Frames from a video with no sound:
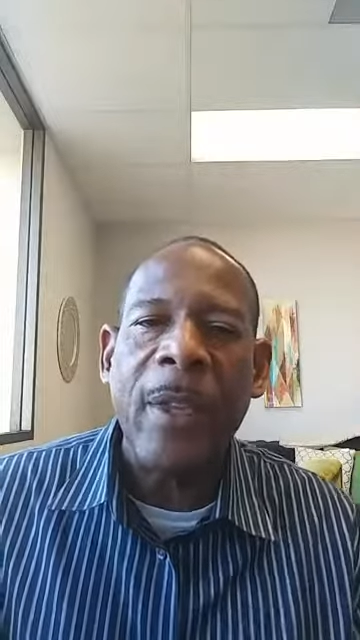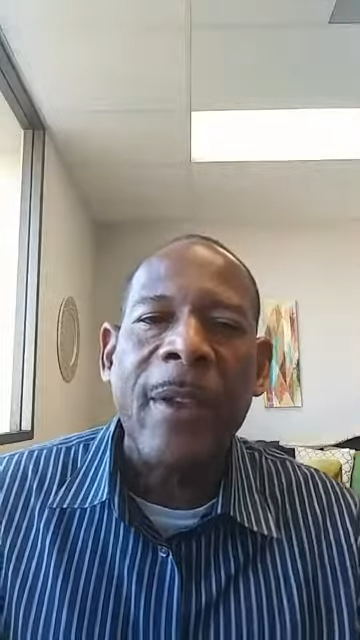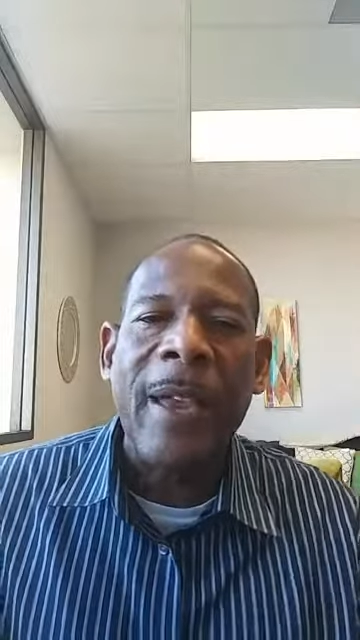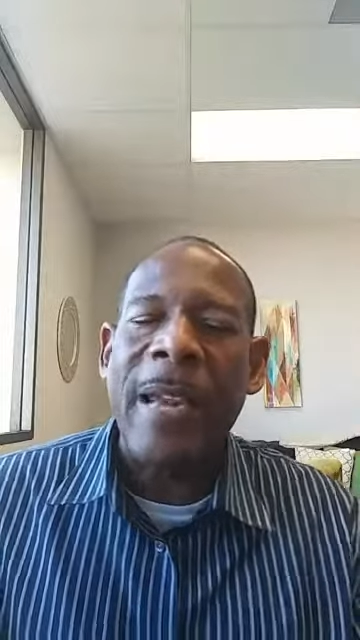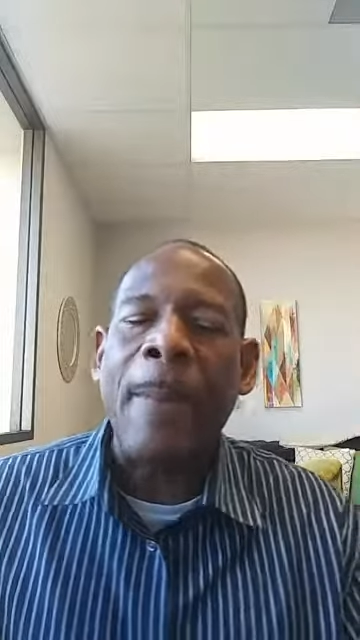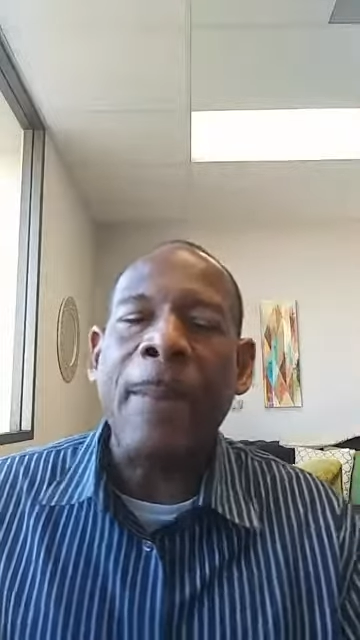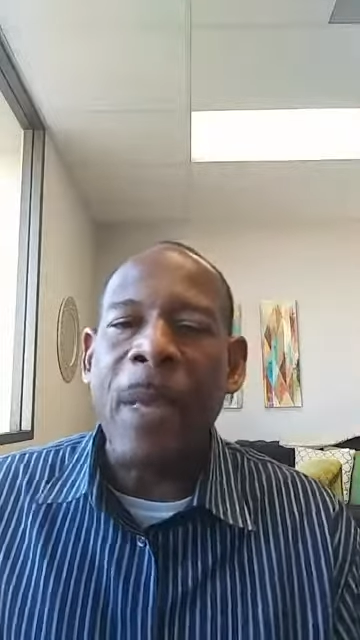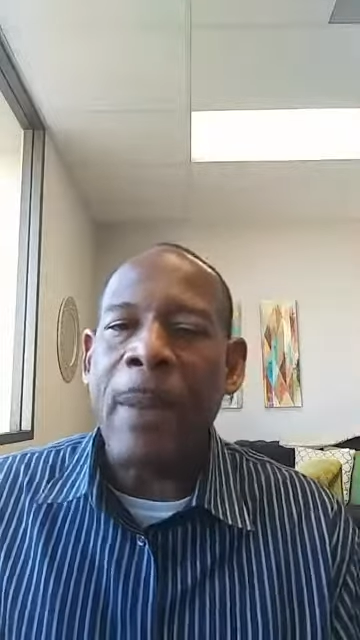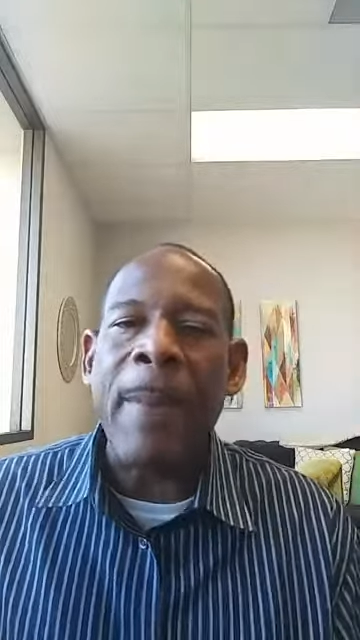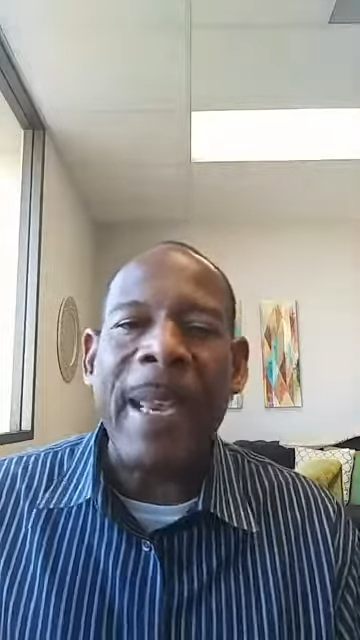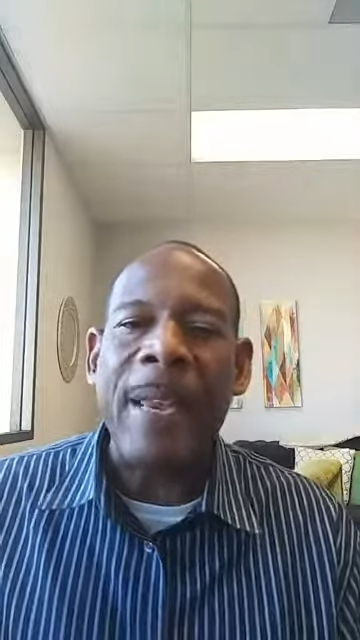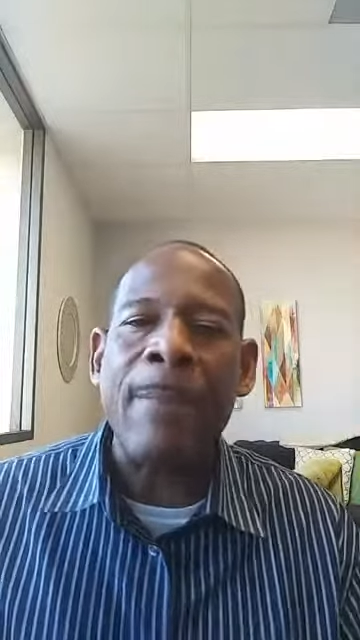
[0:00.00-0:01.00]
and I'm going to
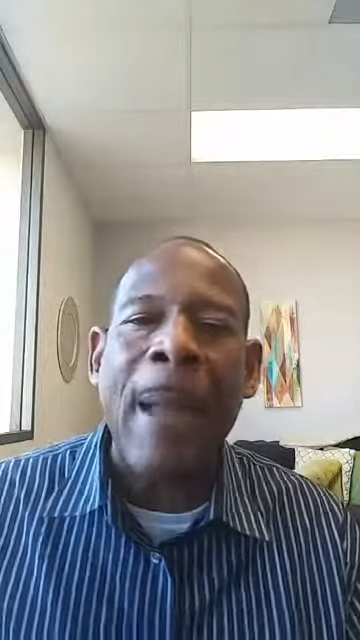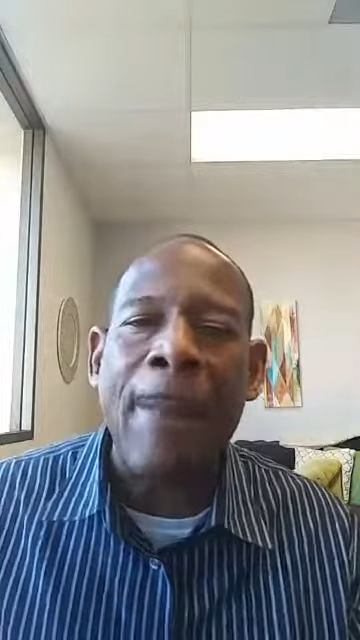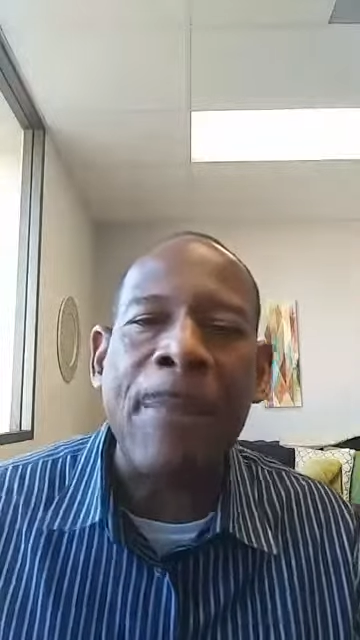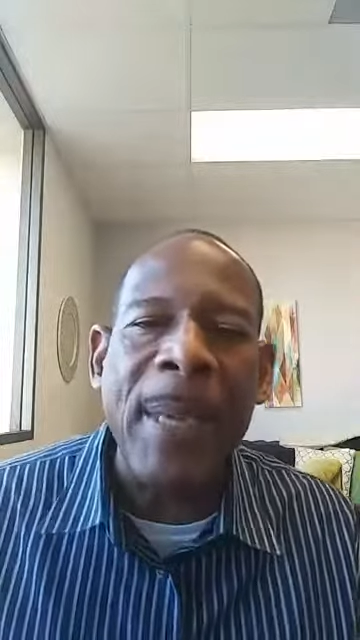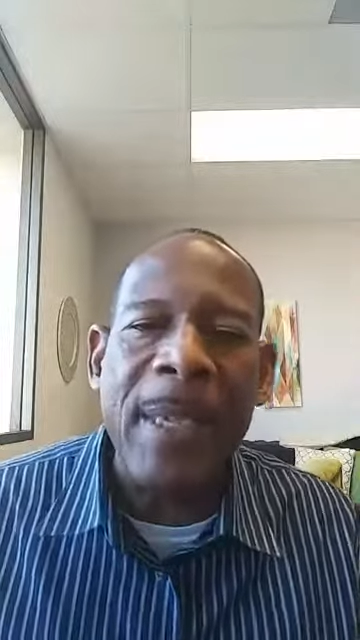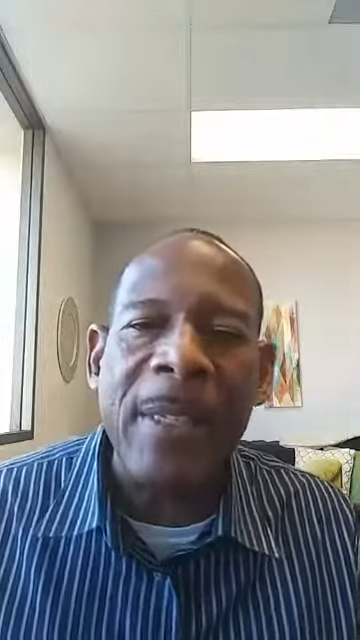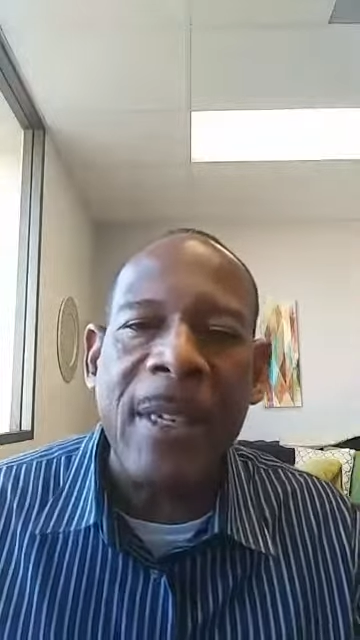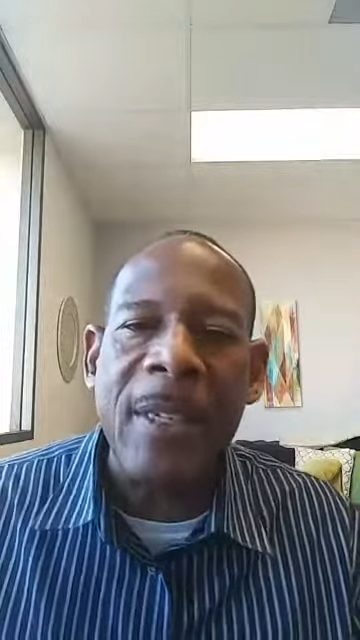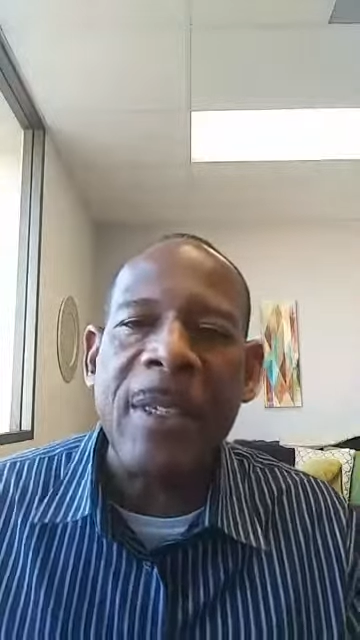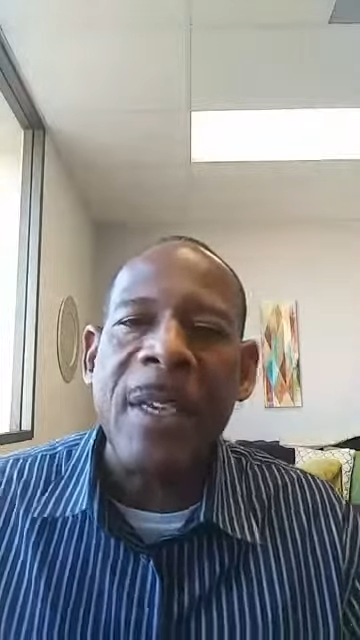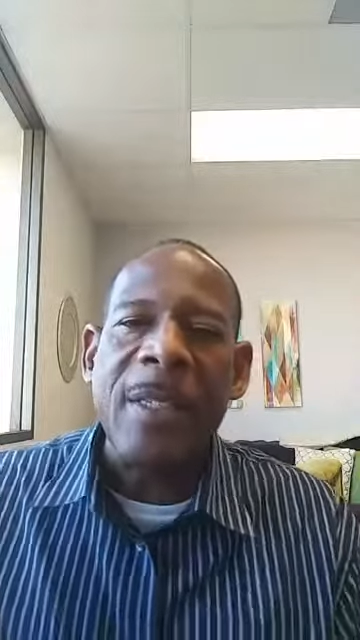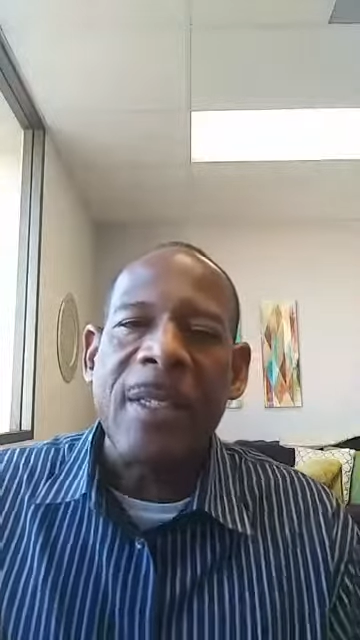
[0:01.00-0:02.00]
make it my
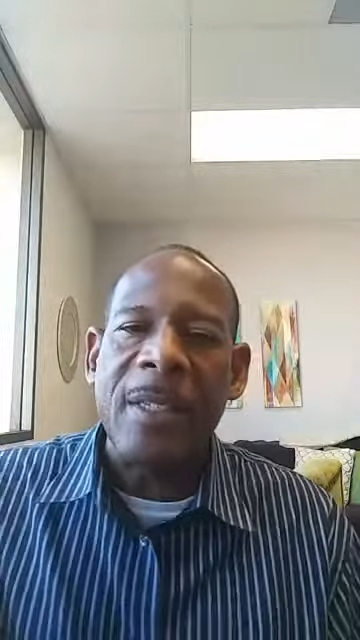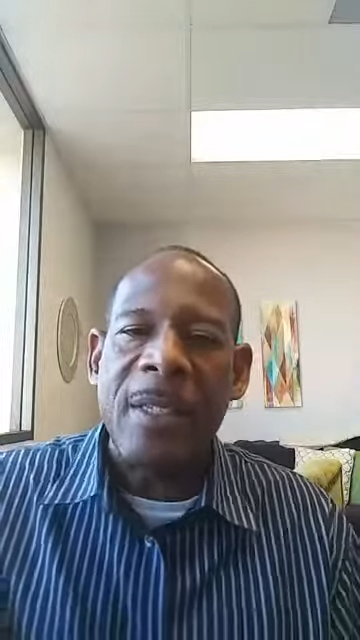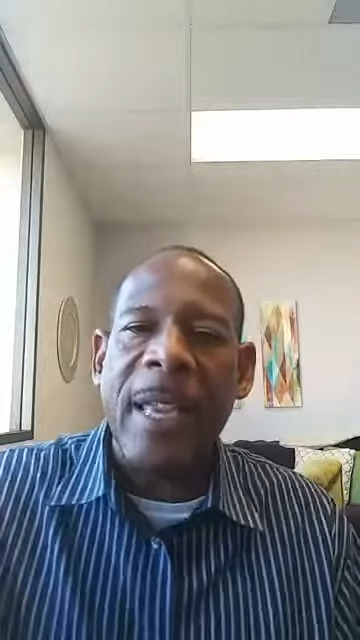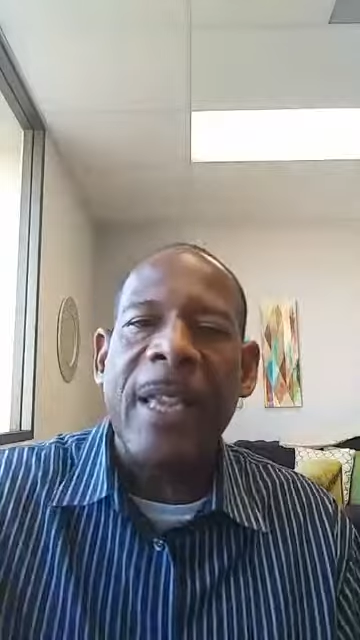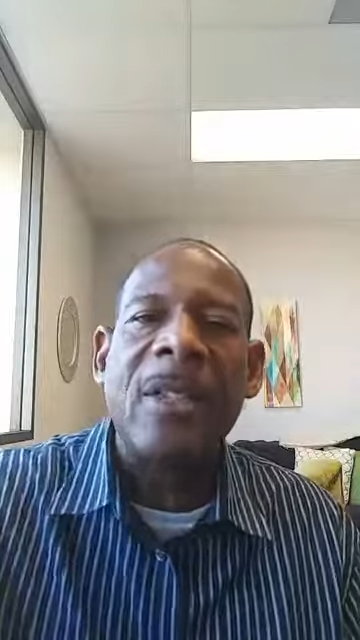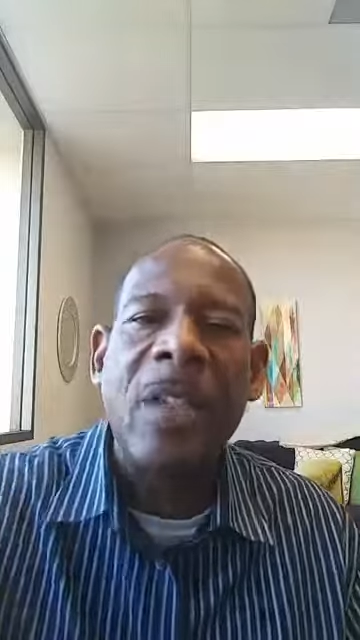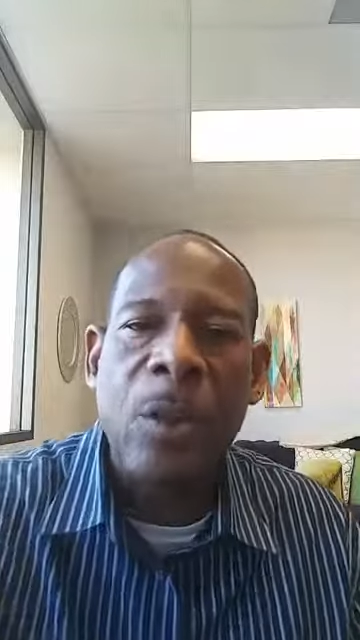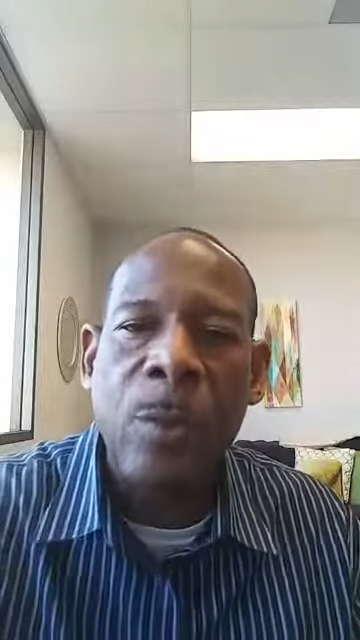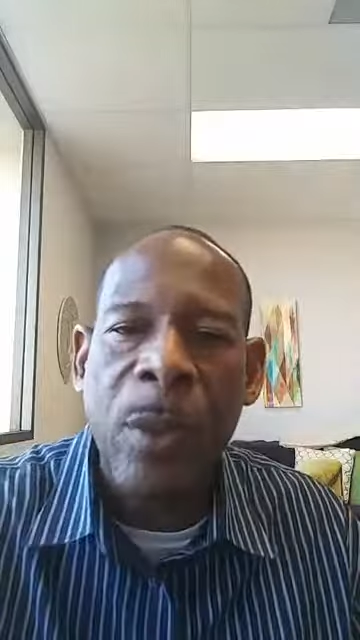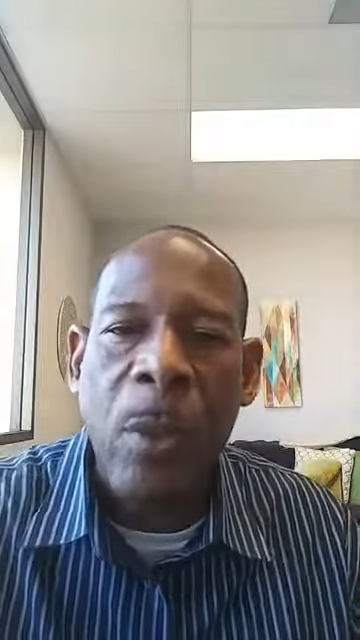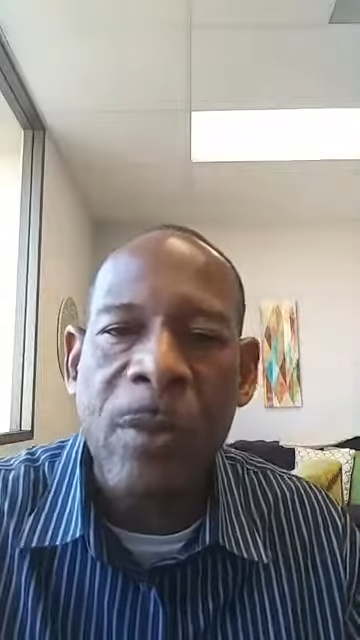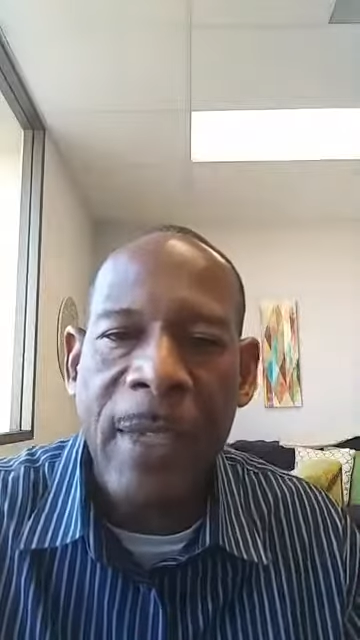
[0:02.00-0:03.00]
business to stay in touch
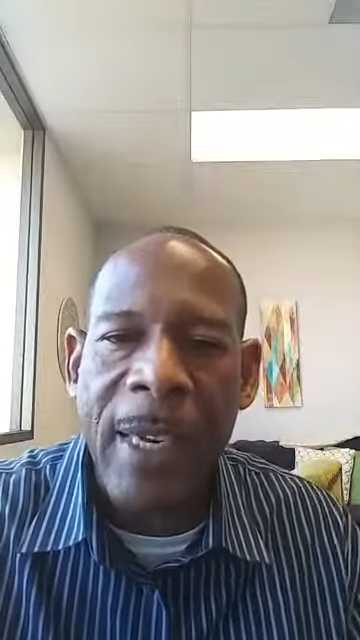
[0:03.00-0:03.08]
with those